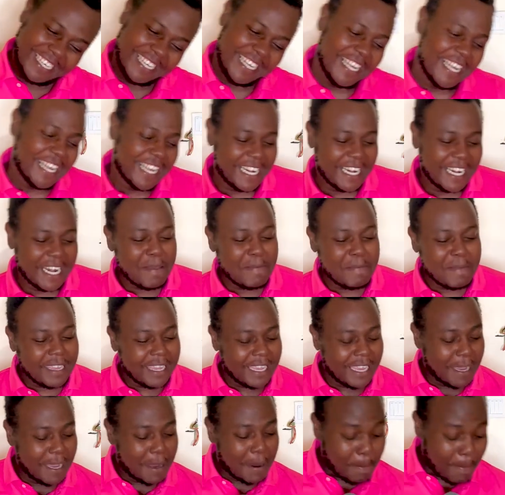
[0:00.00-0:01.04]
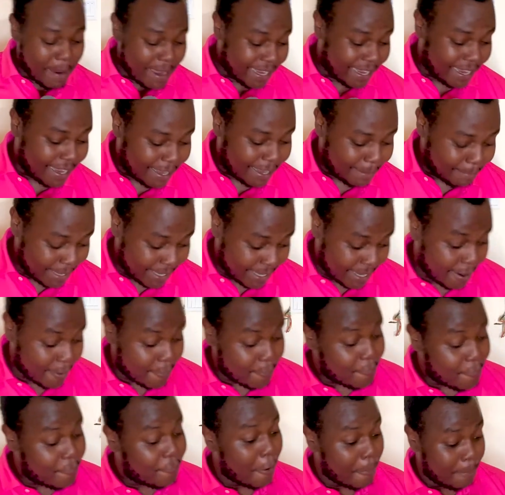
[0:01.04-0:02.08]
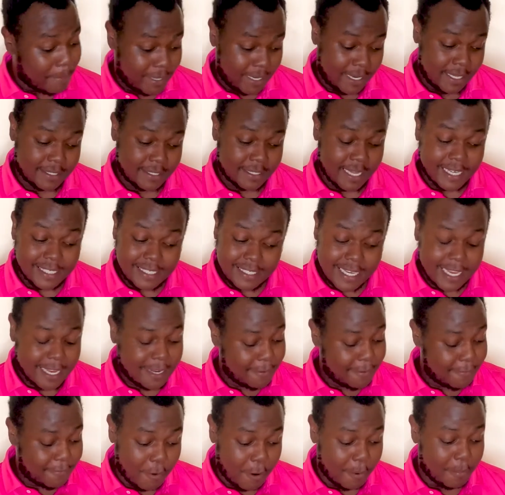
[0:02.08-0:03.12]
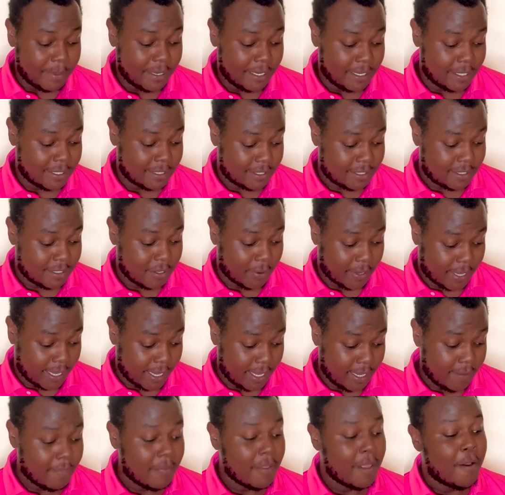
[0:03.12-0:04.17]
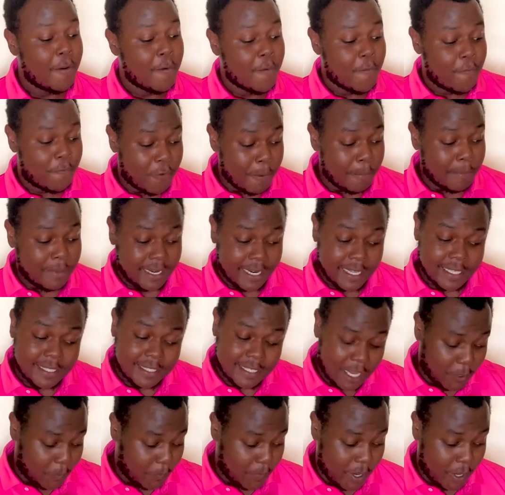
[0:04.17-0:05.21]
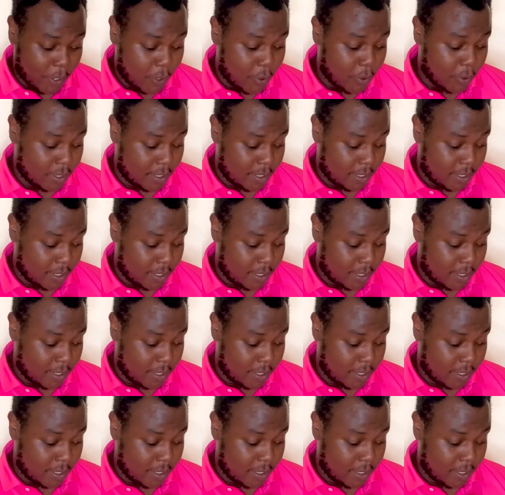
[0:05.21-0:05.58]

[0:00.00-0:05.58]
Let me, Micah, Micah, four minutes. I said four minutes, okay? Four minutes and we are good,